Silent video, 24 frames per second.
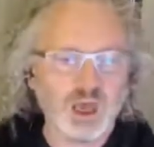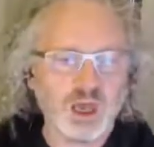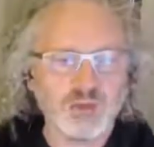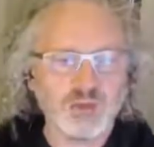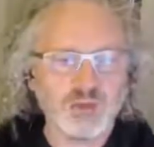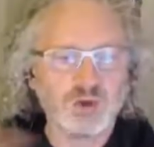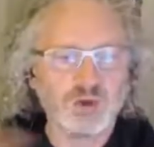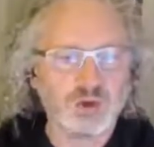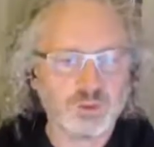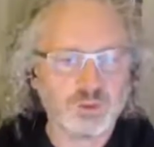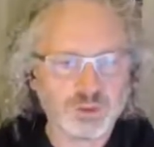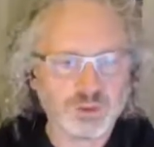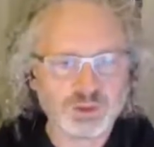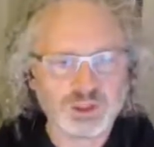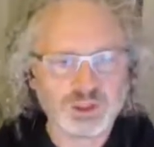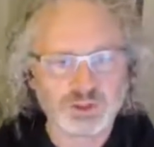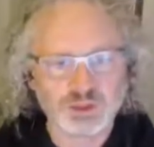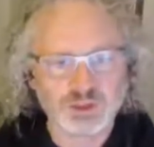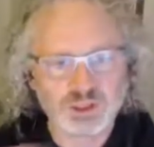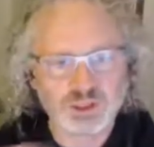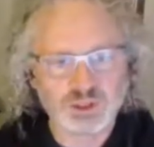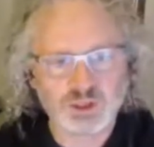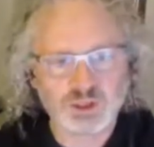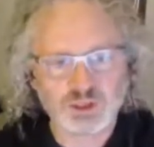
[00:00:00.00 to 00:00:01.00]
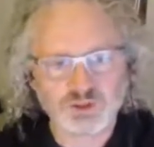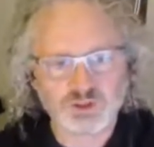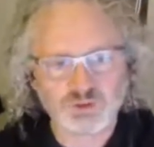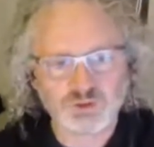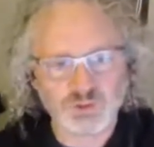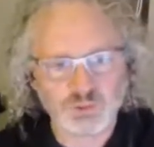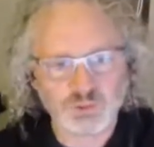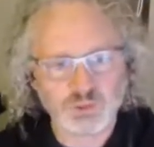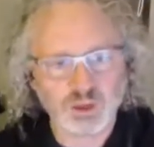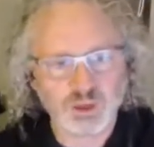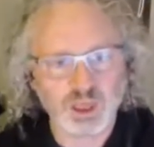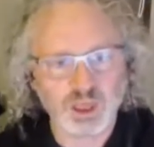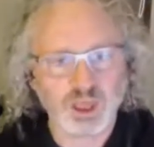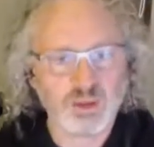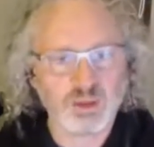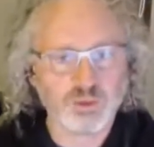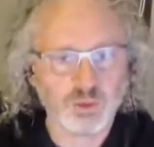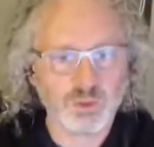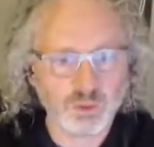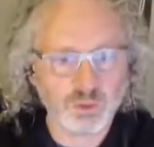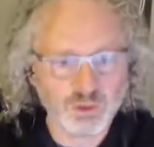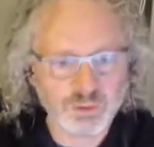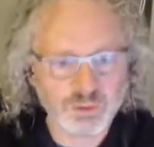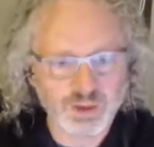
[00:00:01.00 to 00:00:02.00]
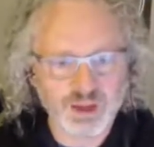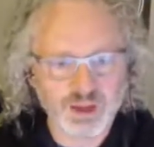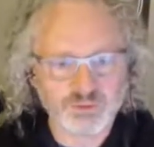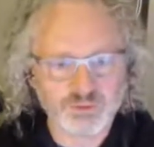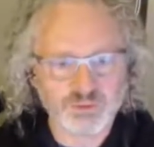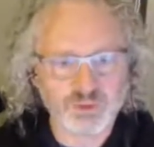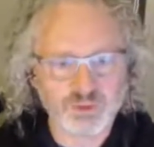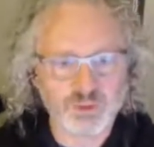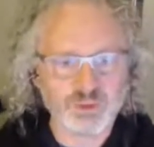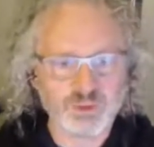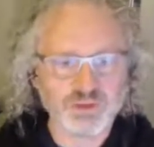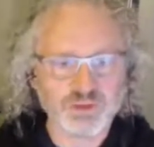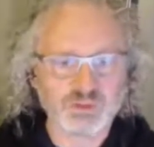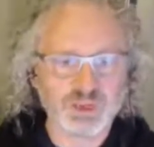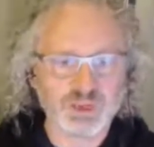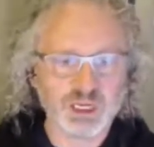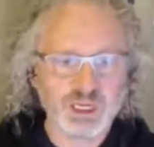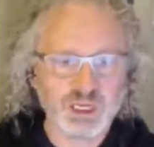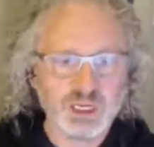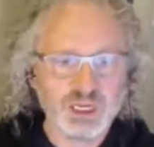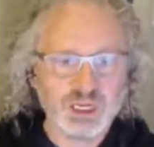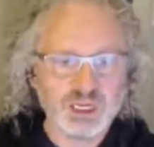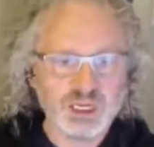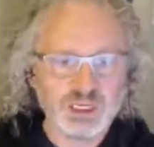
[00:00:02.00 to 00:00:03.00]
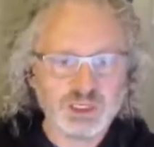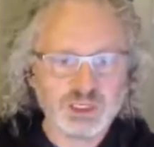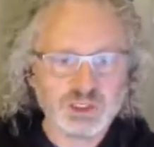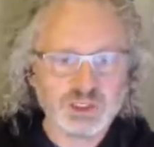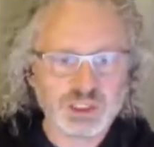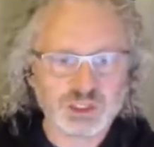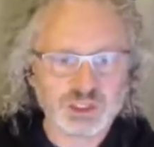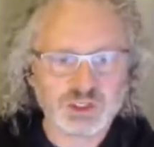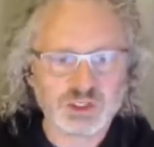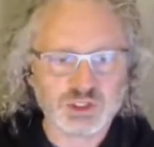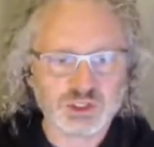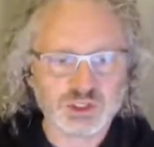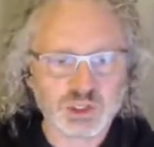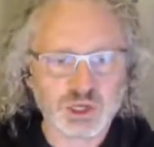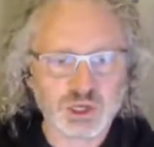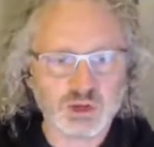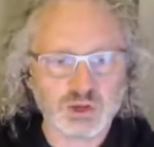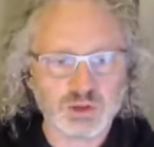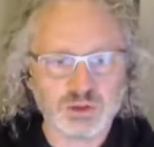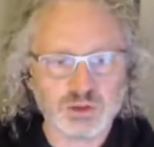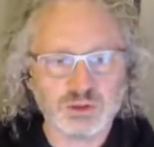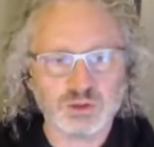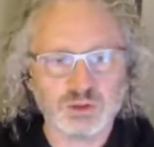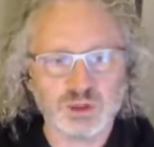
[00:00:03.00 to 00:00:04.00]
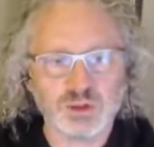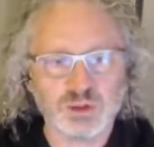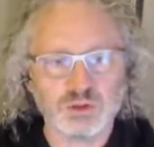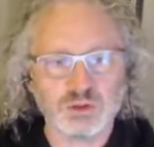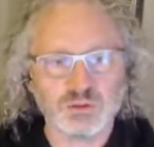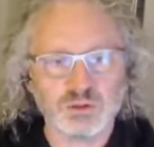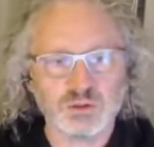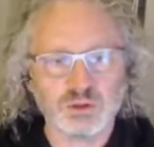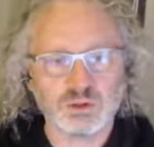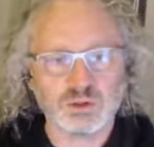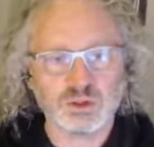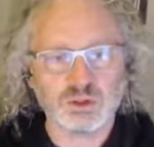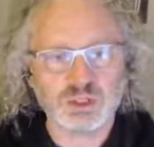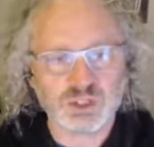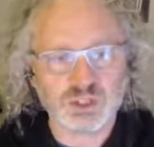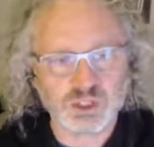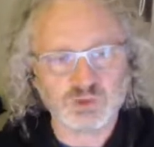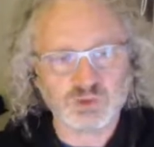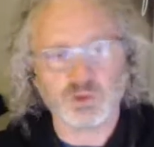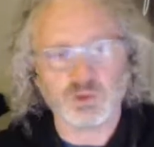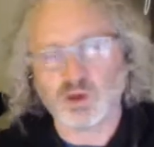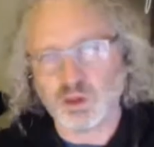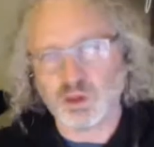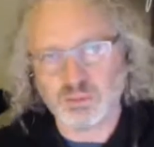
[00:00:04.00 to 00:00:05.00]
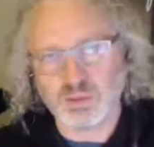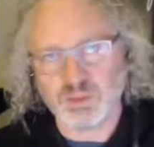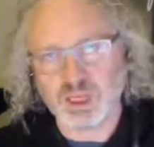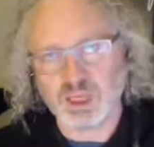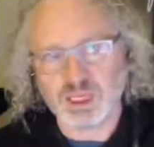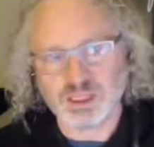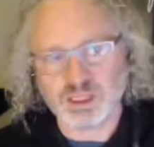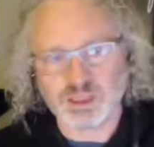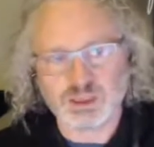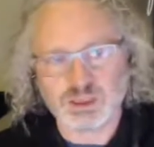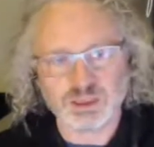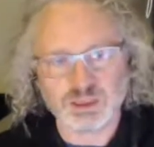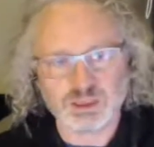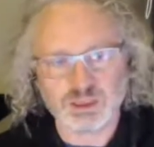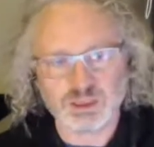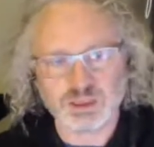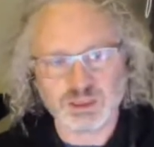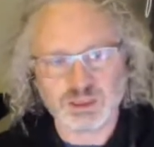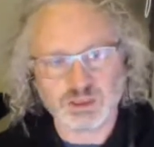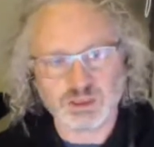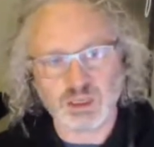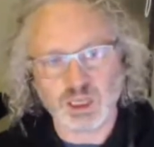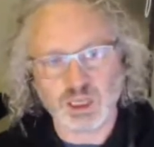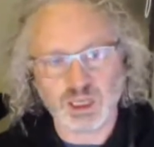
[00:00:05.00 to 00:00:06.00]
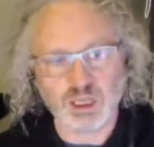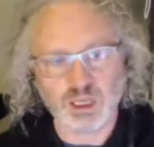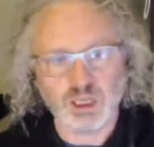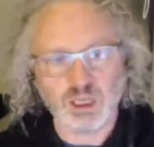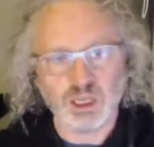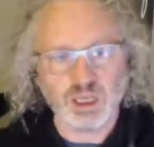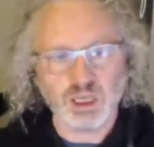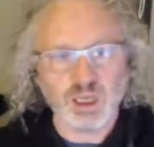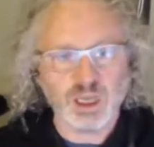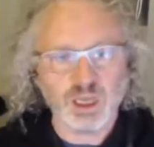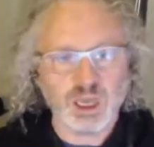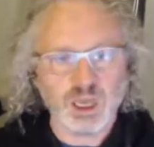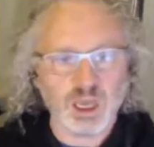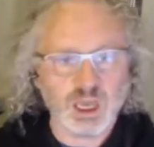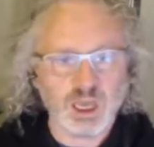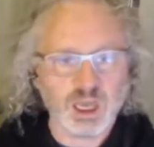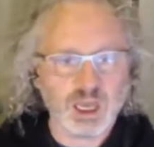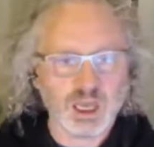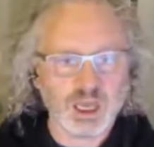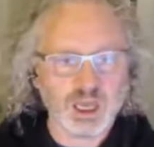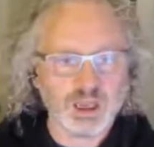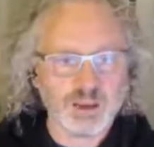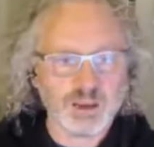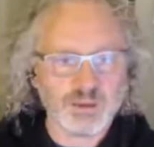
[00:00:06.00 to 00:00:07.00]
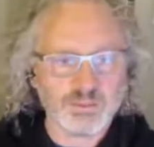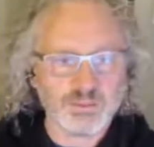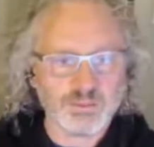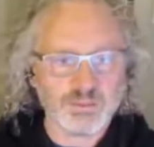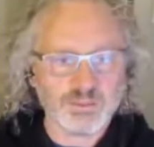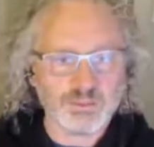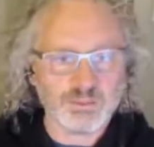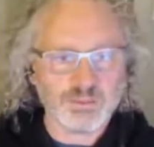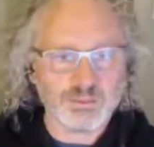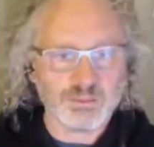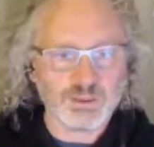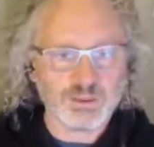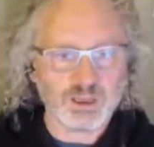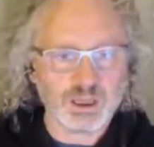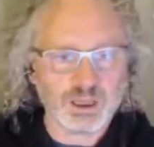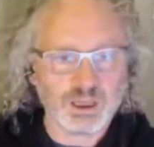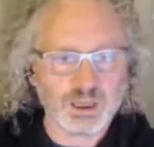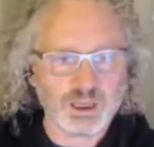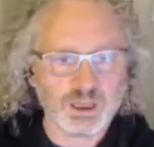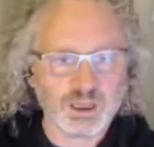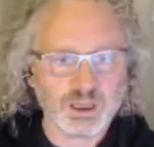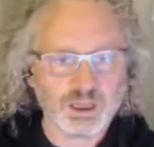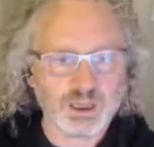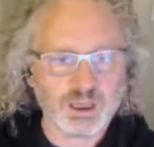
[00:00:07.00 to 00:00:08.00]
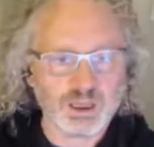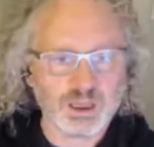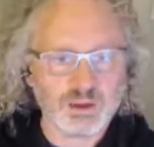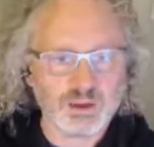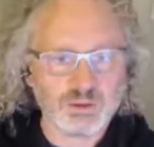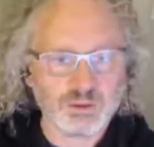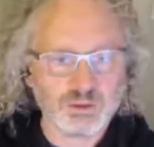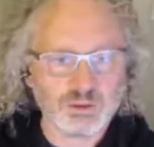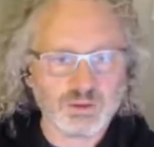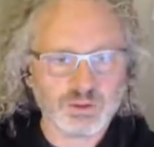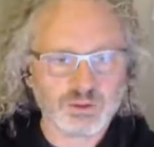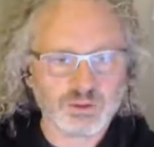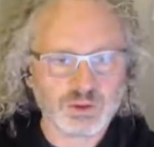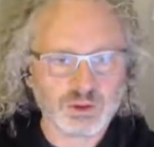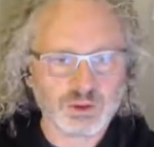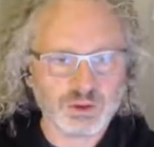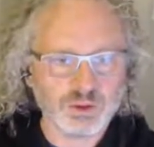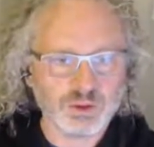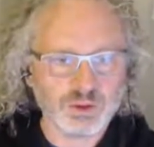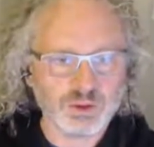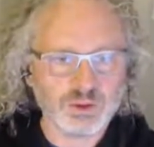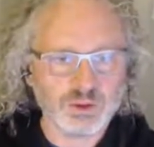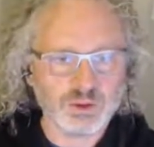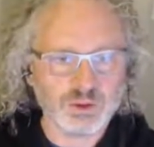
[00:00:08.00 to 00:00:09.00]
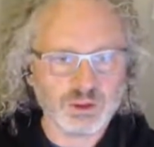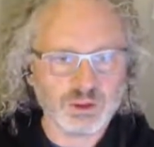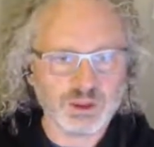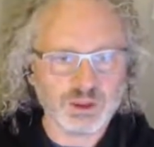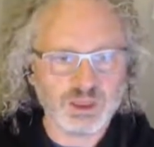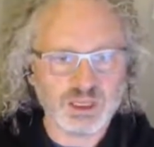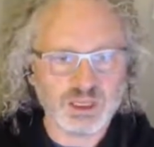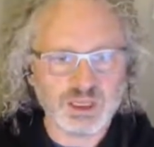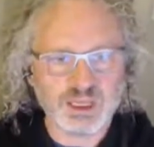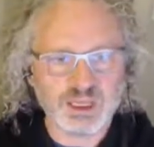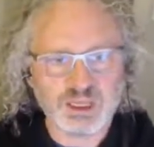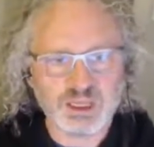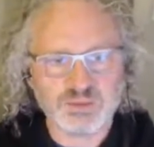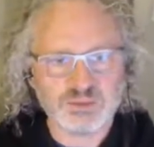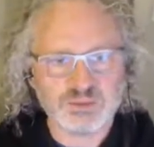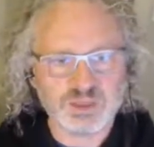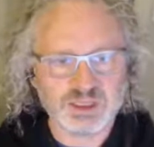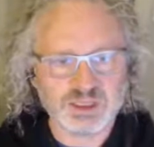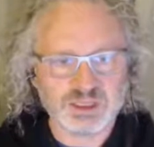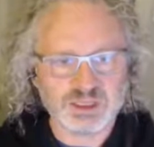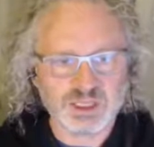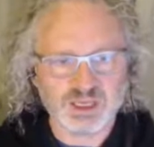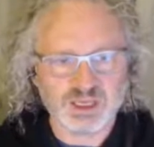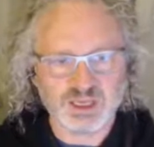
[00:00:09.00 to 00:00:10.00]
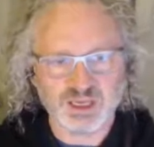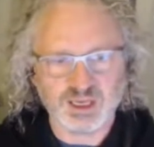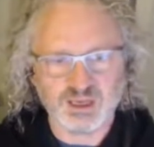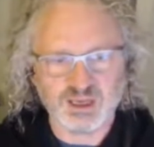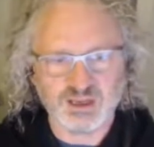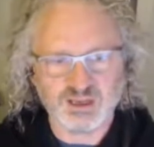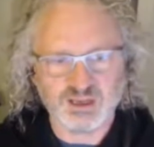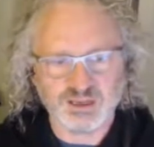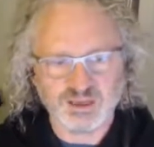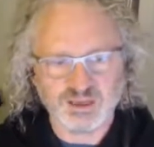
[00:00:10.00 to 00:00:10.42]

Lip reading: I haven't got all the screenshots from all the platforms, but just to show you, this is what it means. This is like I've got you eNPC.